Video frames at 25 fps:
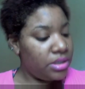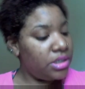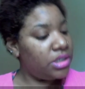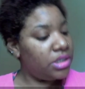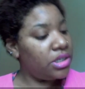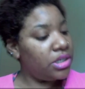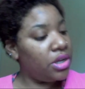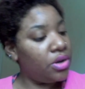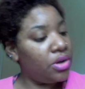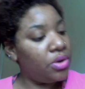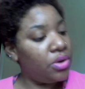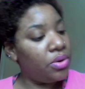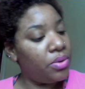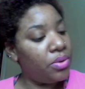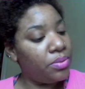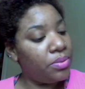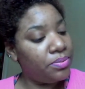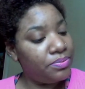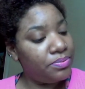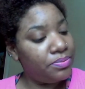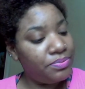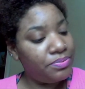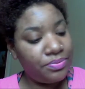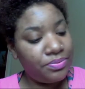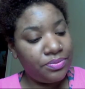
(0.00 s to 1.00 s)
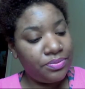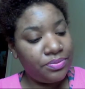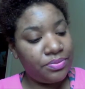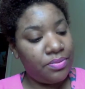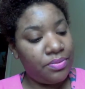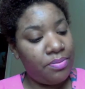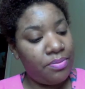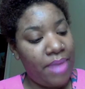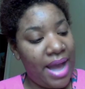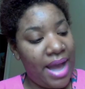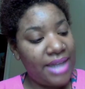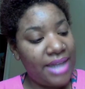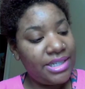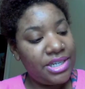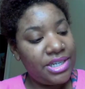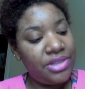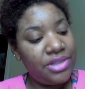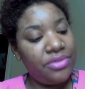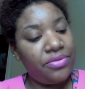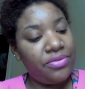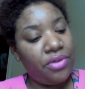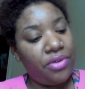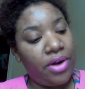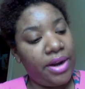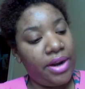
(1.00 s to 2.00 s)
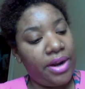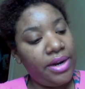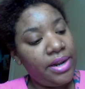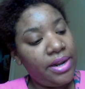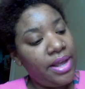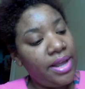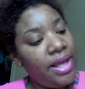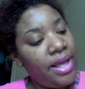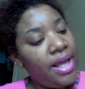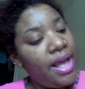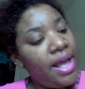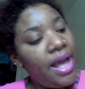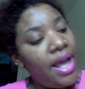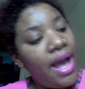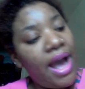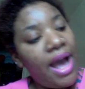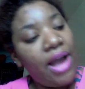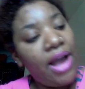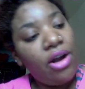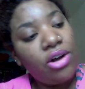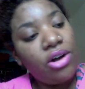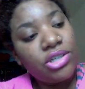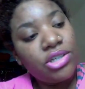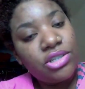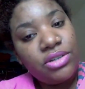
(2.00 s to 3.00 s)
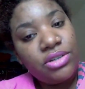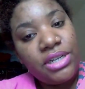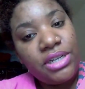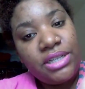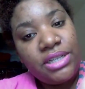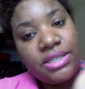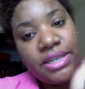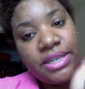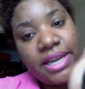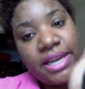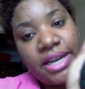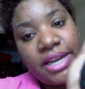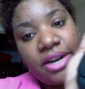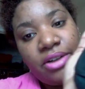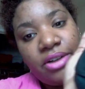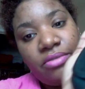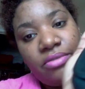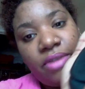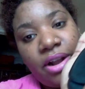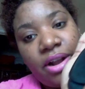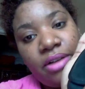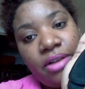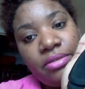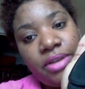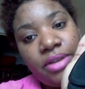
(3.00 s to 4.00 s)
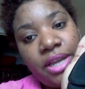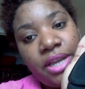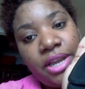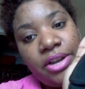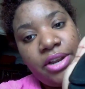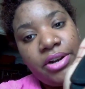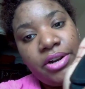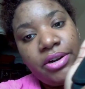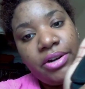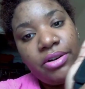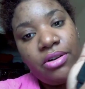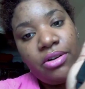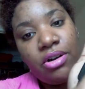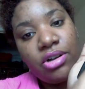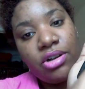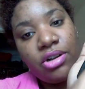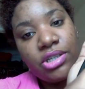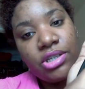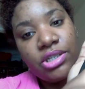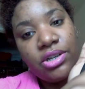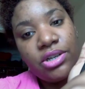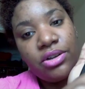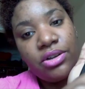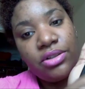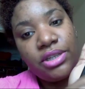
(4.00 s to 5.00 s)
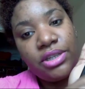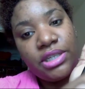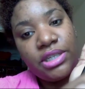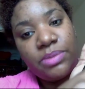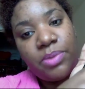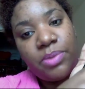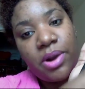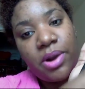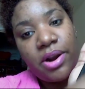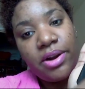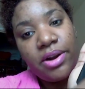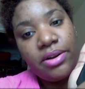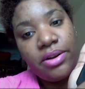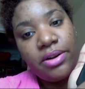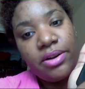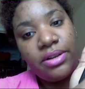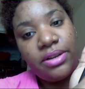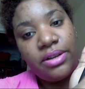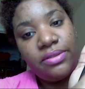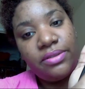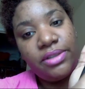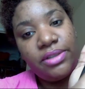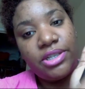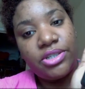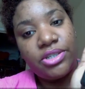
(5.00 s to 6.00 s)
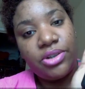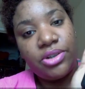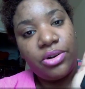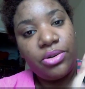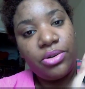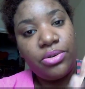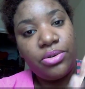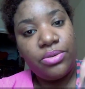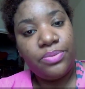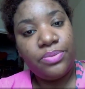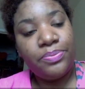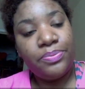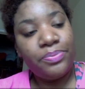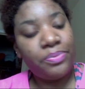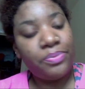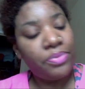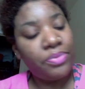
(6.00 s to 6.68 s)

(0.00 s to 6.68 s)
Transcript: So back to the front, I also need to get it around here, also this part of the circle.